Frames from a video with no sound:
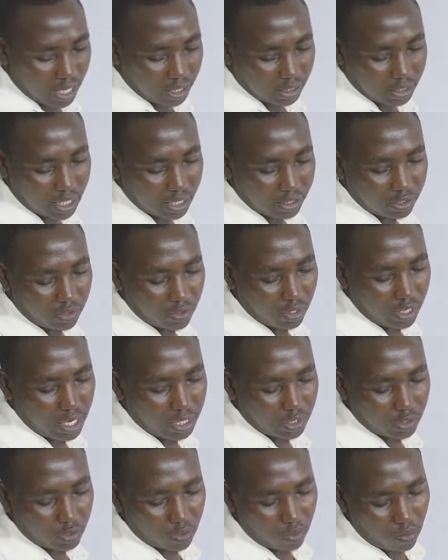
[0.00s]
answers
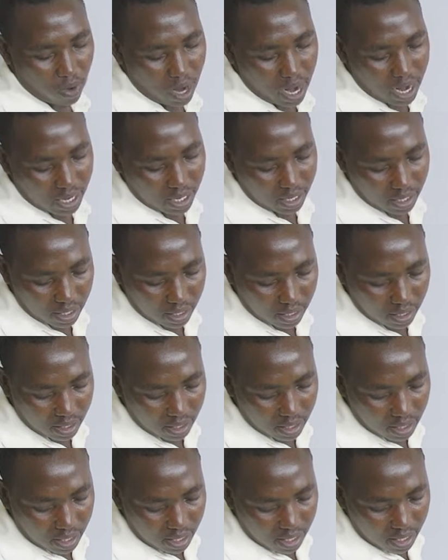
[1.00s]
correct to 1
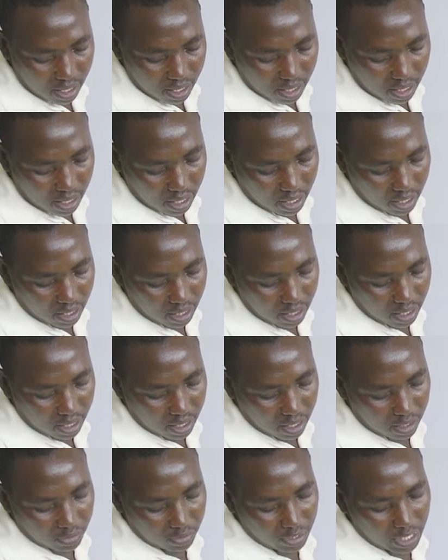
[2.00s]

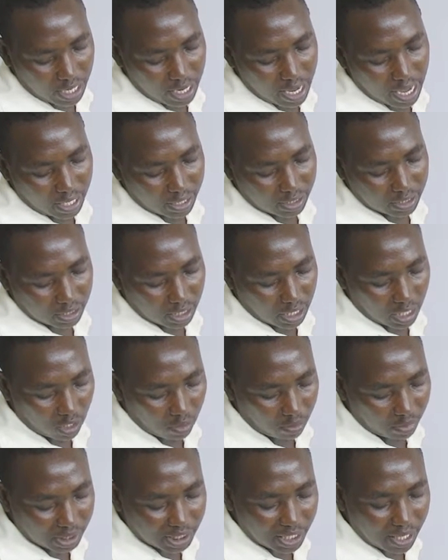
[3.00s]
to the nearest
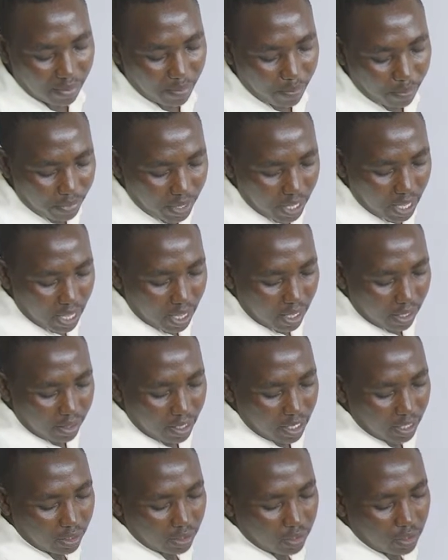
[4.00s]
kilometer.
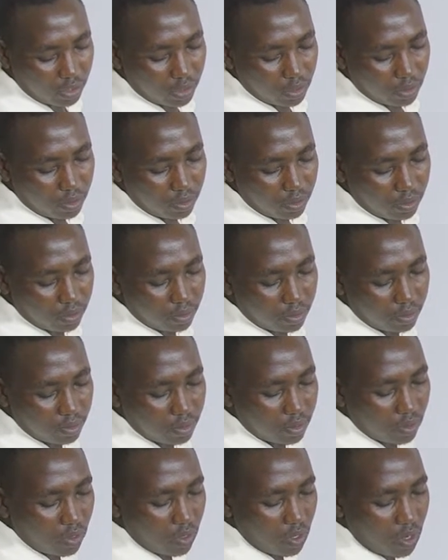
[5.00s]
Then 2,
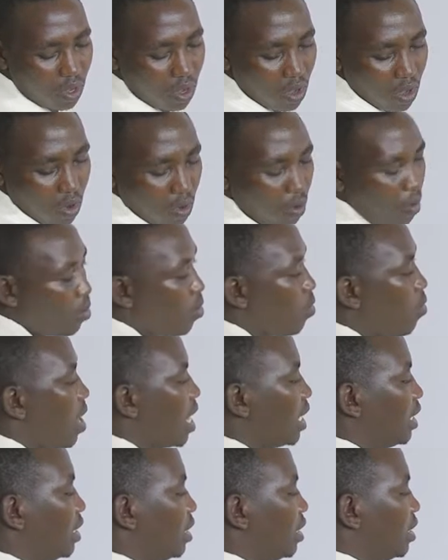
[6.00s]

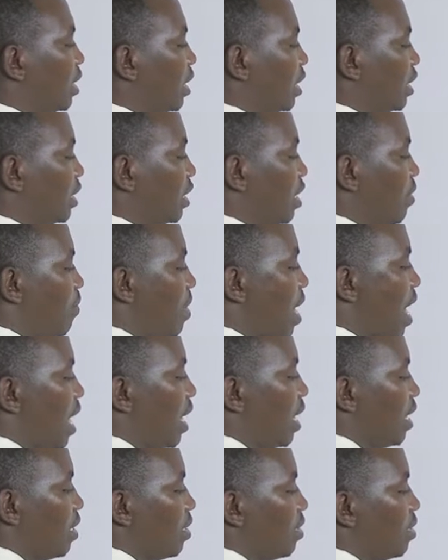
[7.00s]
what is the
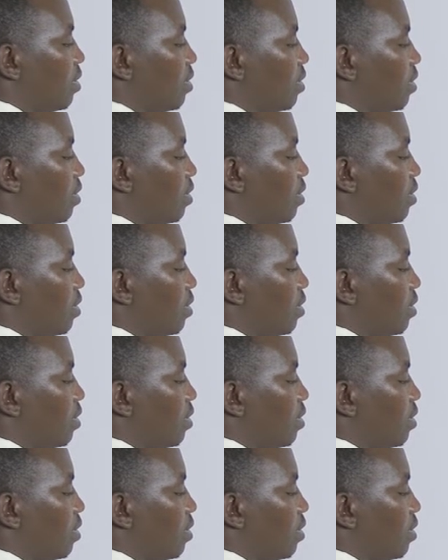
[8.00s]
bearing?